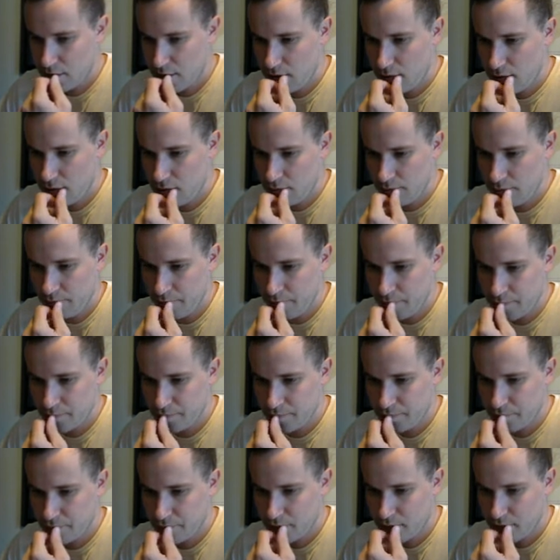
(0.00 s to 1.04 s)
Here.
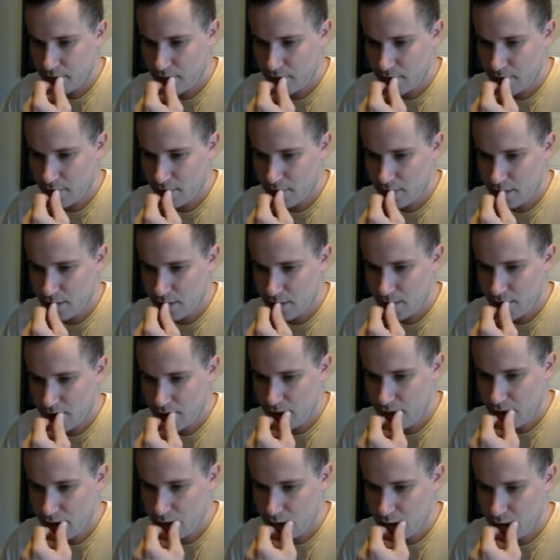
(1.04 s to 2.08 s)

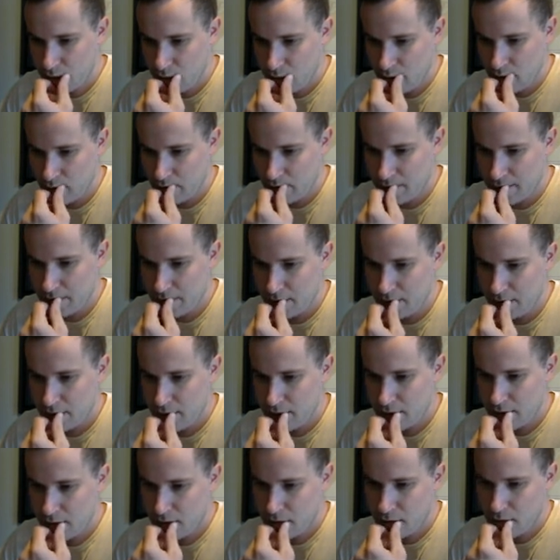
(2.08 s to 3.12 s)
Here.
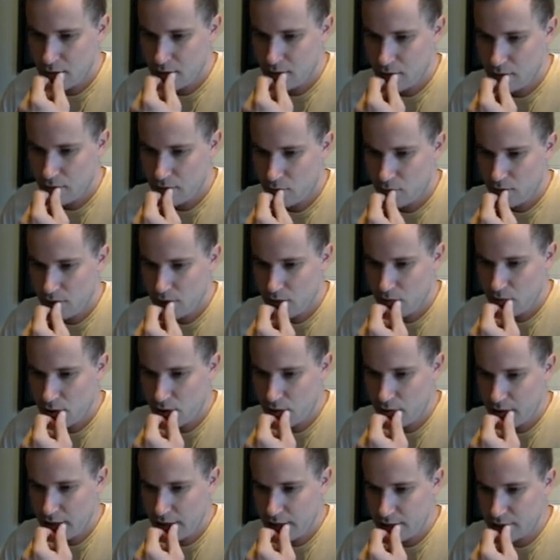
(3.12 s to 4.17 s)
We're doing all
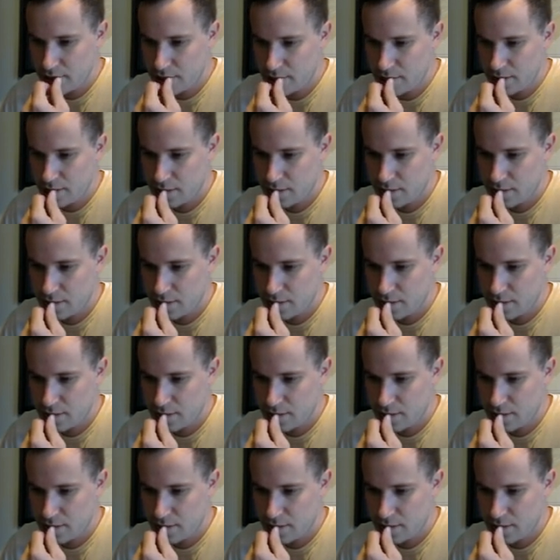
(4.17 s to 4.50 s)
right.